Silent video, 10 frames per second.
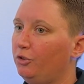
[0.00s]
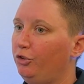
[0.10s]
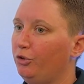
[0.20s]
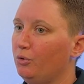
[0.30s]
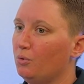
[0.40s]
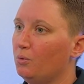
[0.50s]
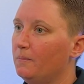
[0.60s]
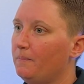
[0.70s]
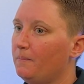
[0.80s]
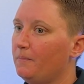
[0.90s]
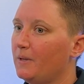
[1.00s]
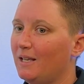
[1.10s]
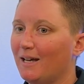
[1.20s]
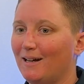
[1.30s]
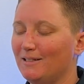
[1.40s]
to
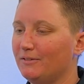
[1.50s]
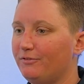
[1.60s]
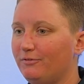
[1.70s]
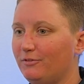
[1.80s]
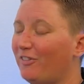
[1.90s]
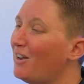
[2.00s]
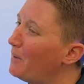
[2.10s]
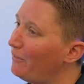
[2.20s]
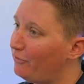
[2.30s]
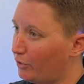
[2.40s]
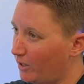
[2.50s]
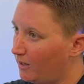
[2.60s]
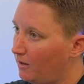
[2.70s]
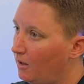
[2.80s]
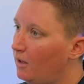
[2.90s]
kind of find my footing